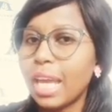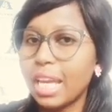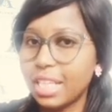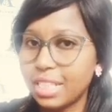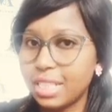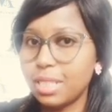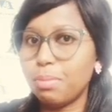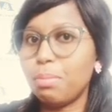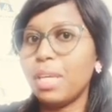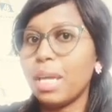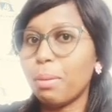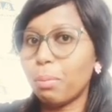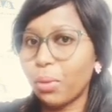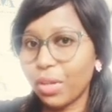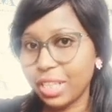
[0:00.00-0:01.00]

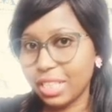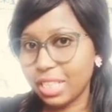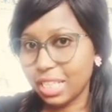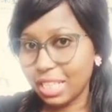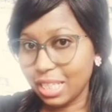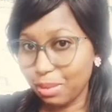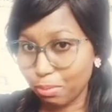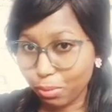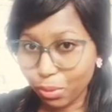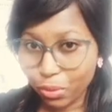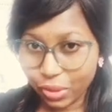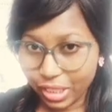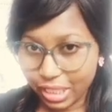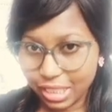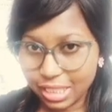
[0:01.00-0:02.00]
SGB appointed
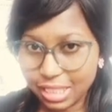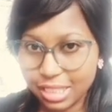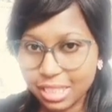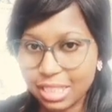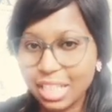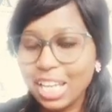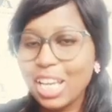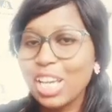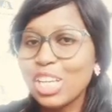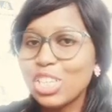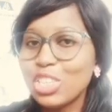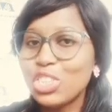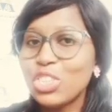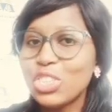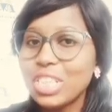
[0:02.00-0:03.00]
employees.
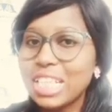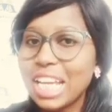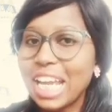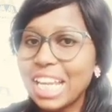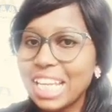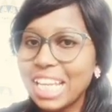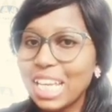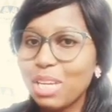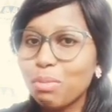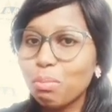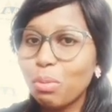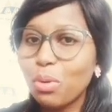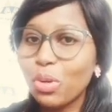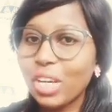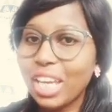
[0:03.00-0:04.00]
Should an
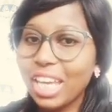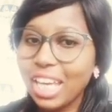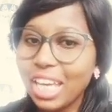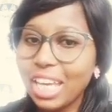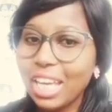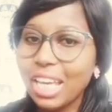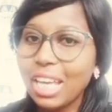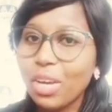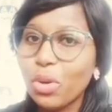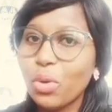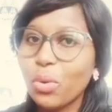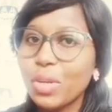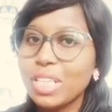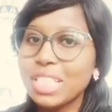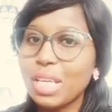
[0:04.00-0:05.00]
employee
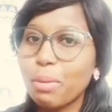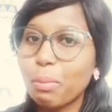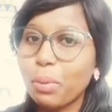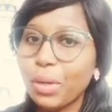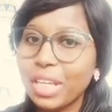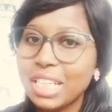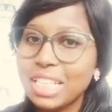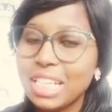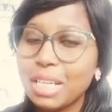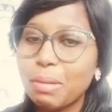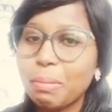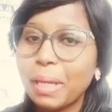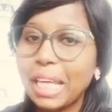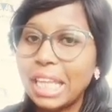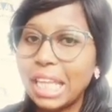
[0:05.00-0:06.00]
who is
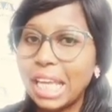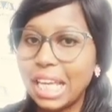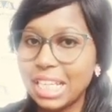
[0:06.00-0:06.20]
appointed by the